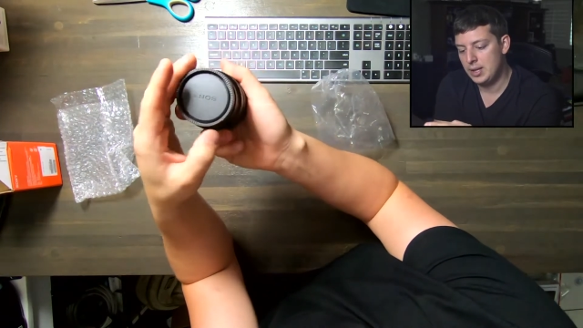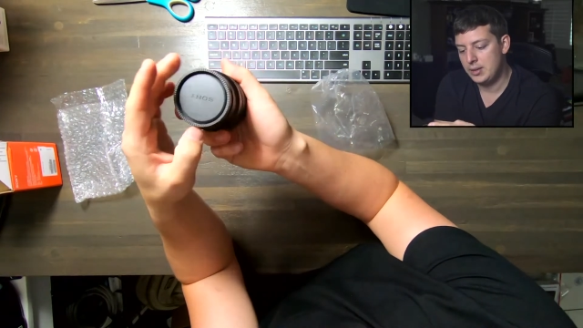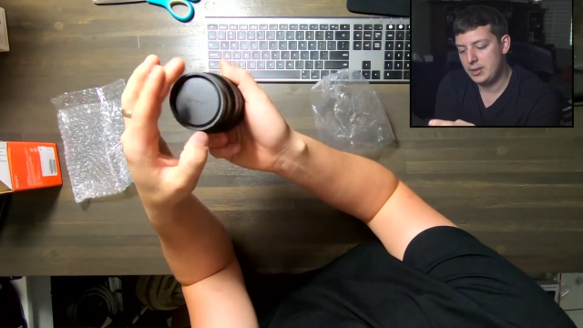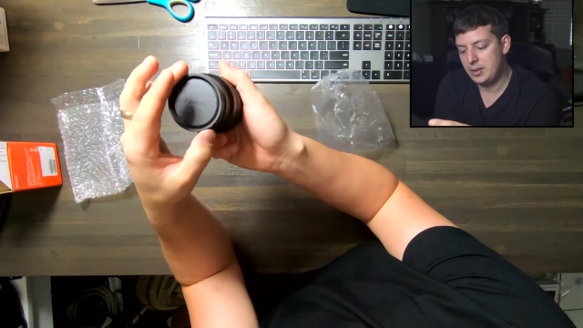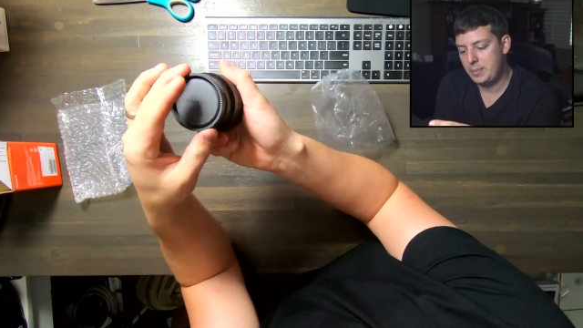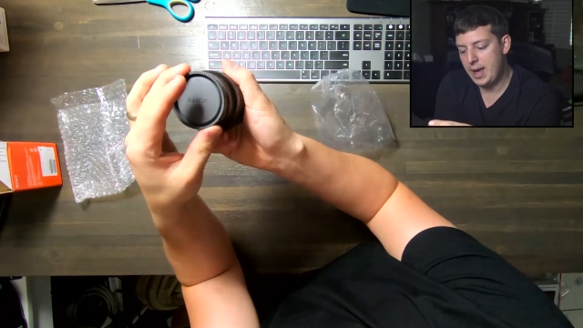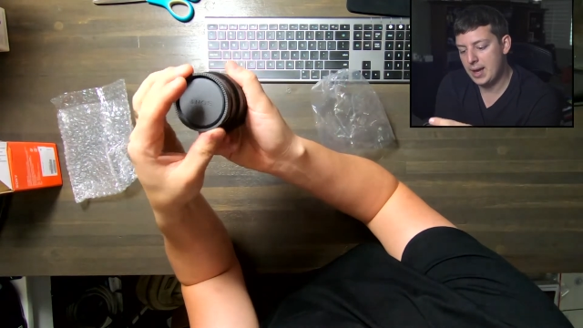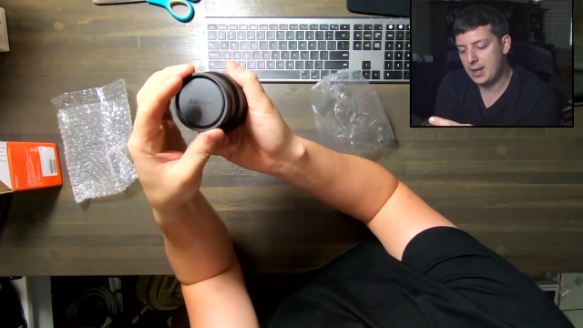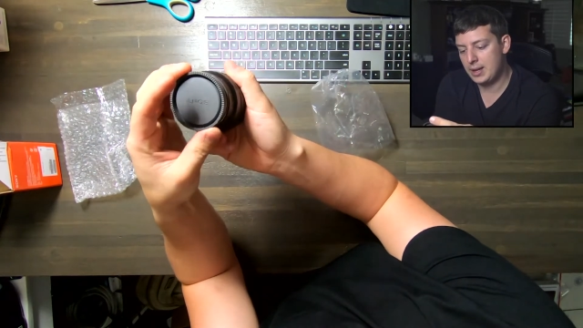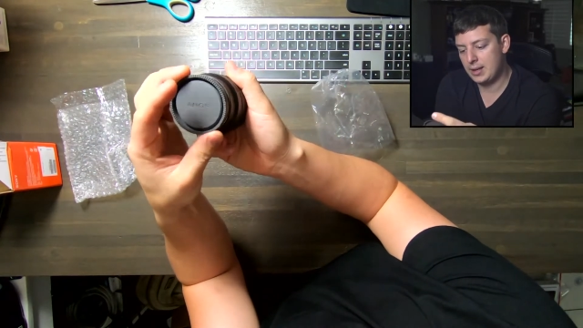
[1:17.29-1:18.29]
And the
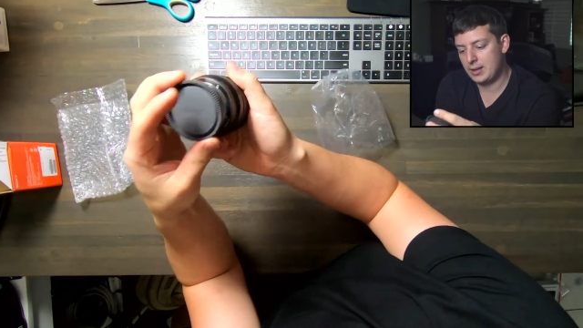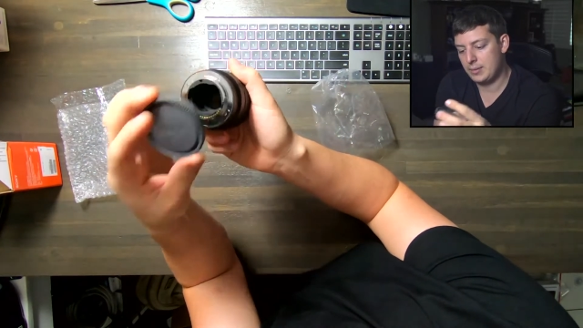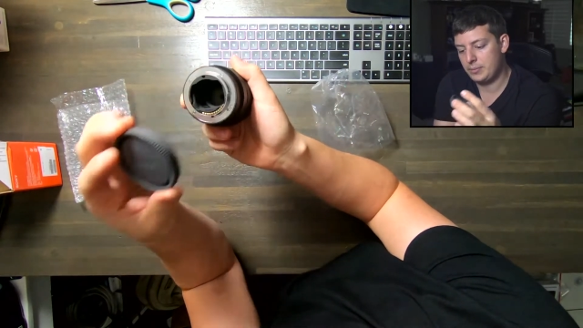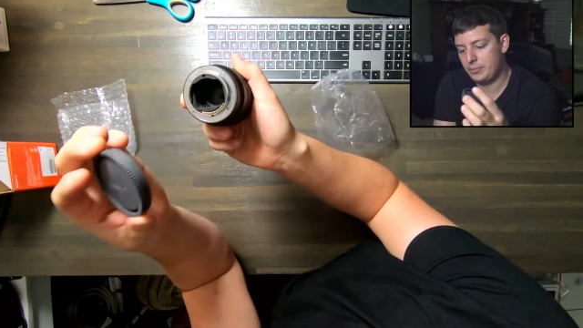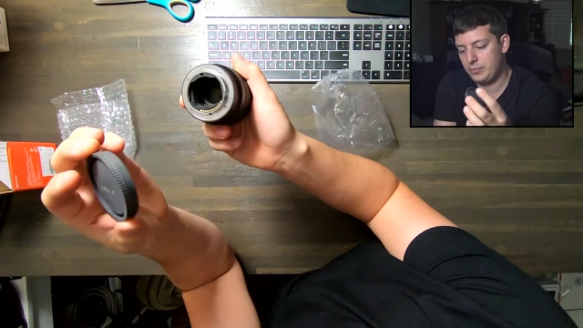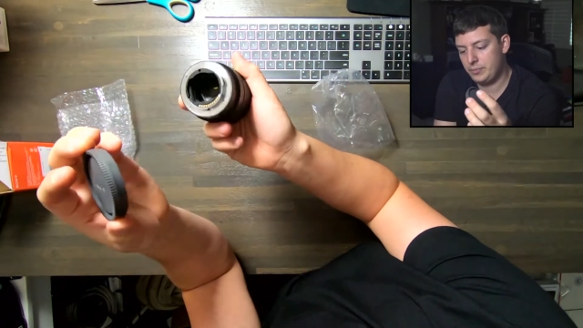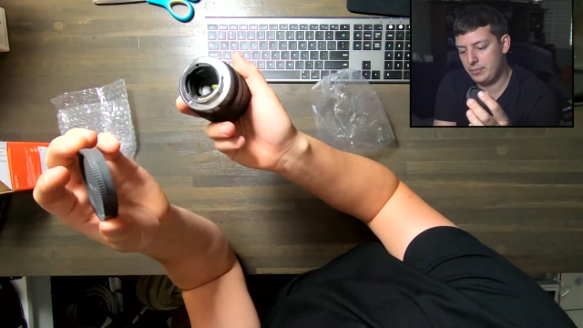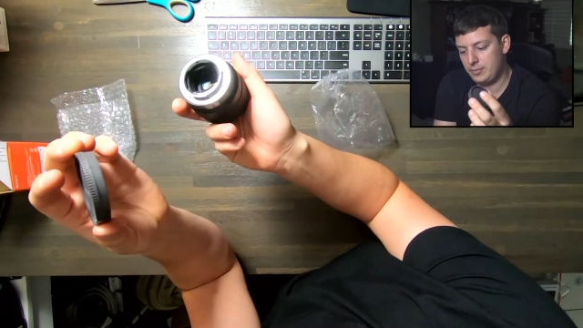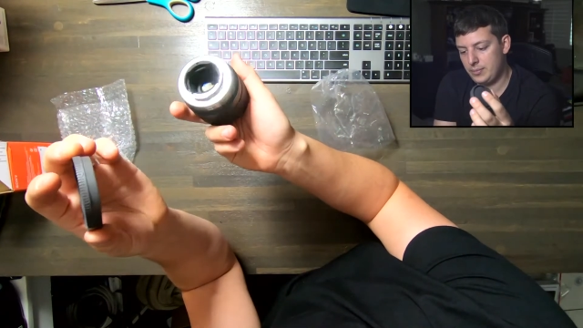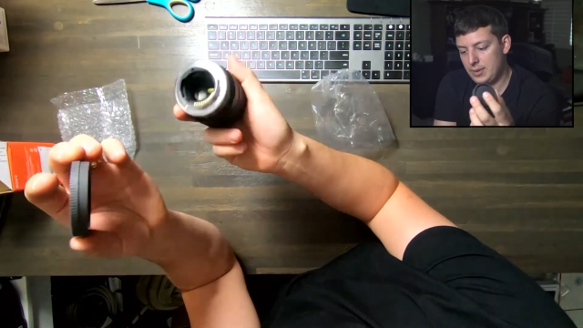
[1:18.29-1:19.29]
back
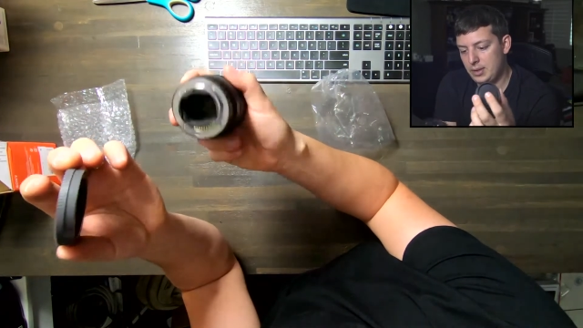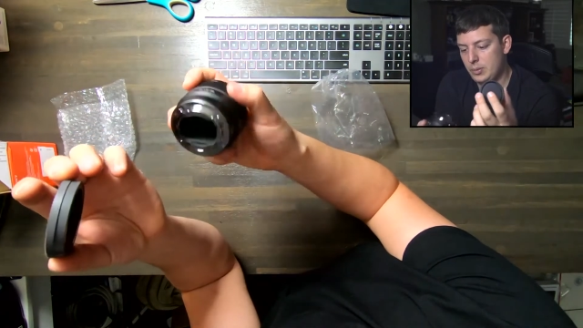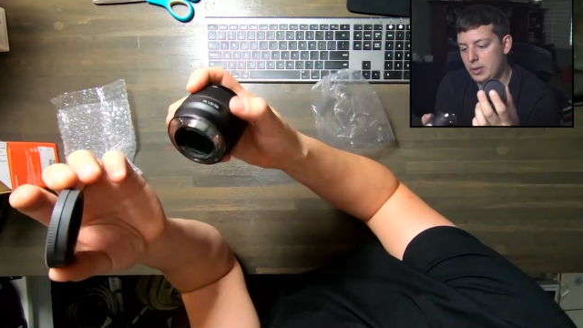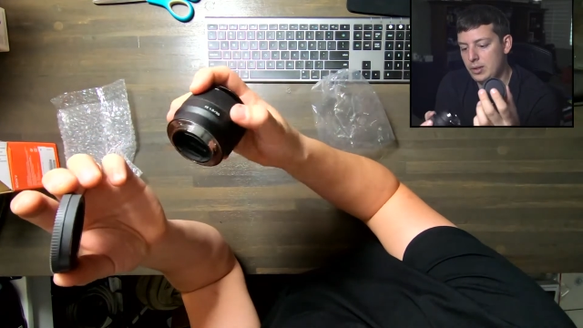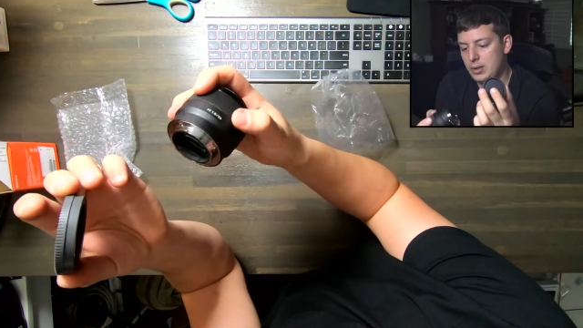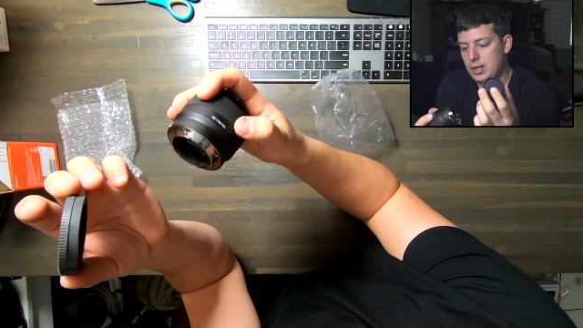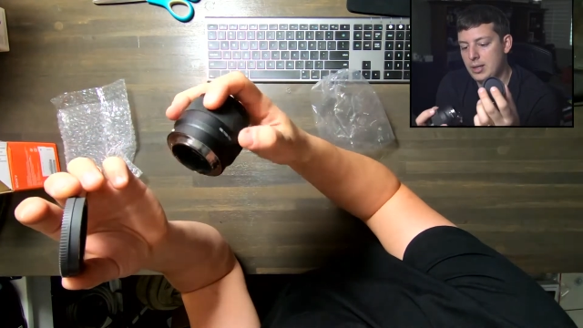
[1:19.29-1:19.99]
as well, that